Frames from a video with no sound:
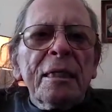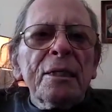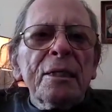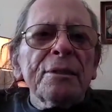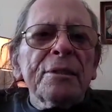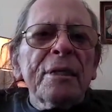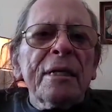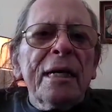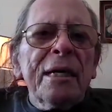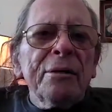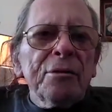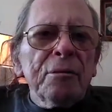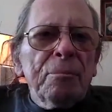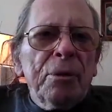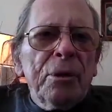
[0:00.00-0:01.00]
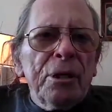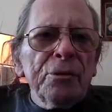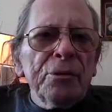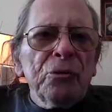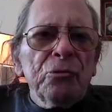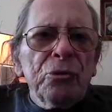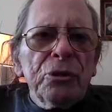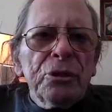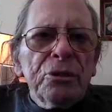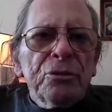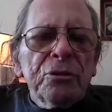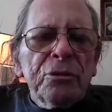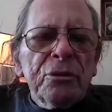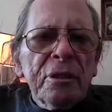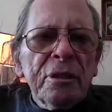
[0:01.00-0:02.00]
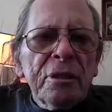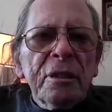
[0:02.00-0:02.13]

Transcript: looking out upon the woods,